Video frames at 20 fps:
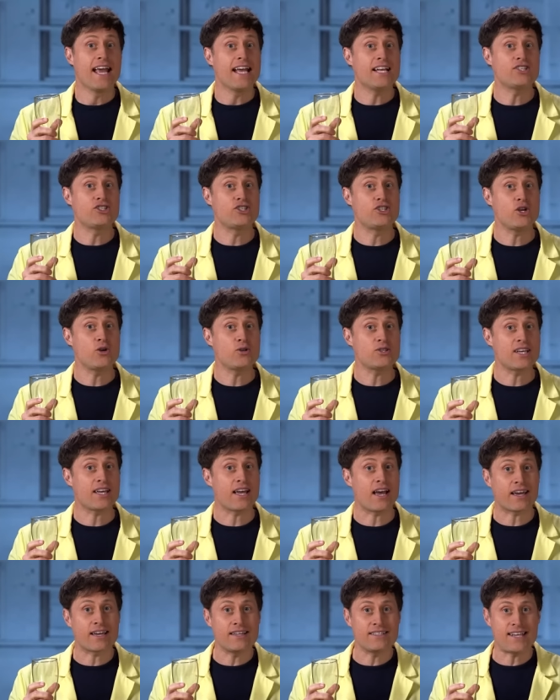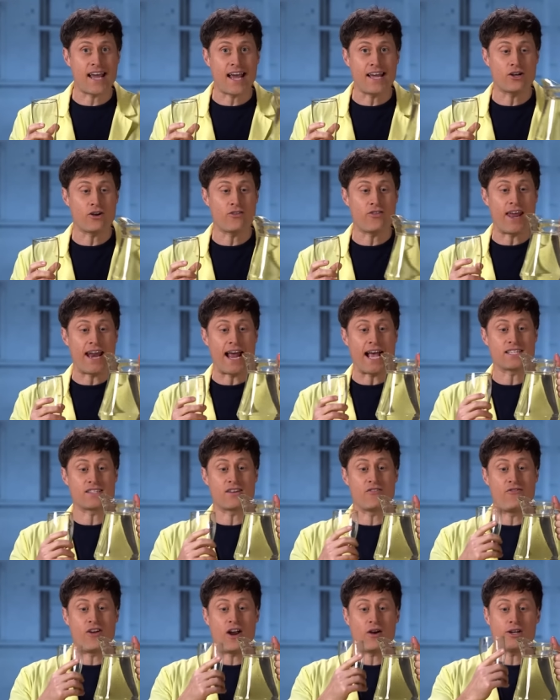is using a container that has
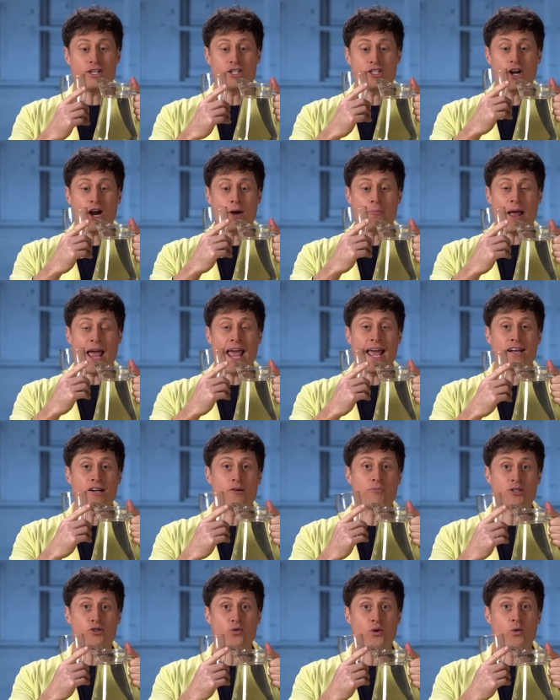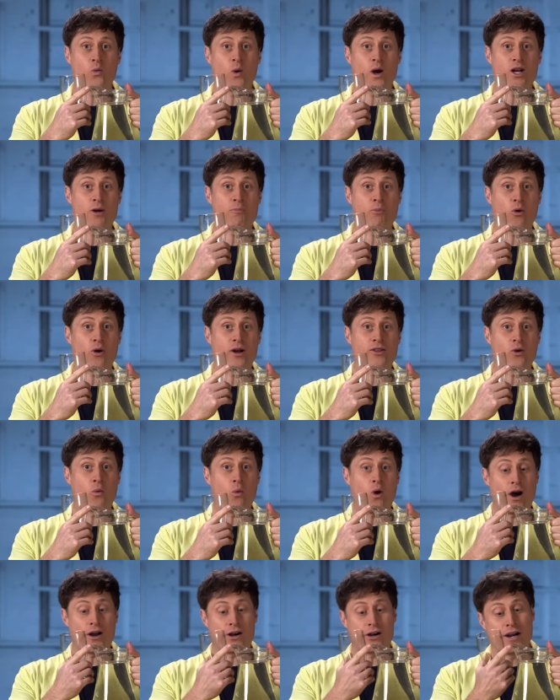a very sharp angle between where you're pouring the
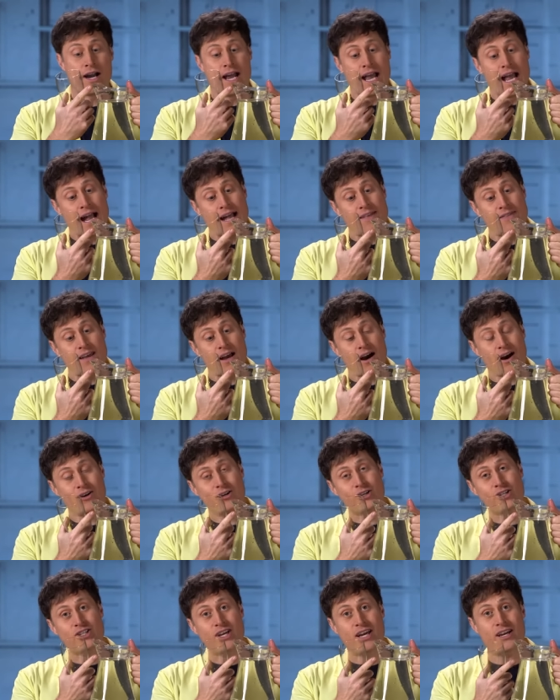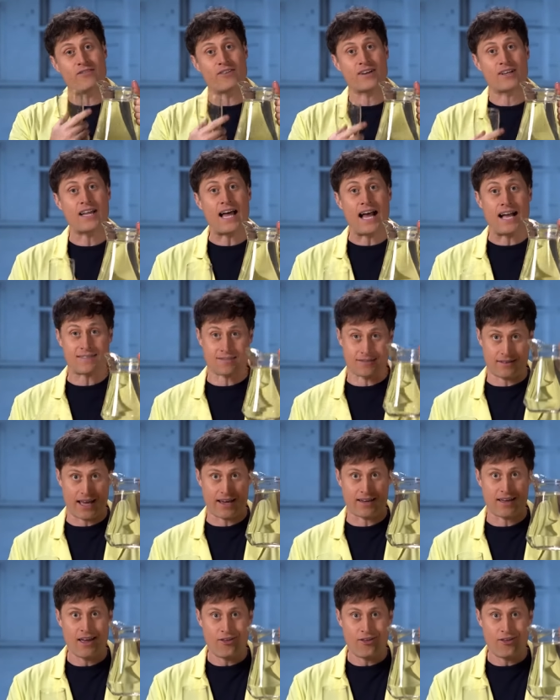water and the underside of the glass, like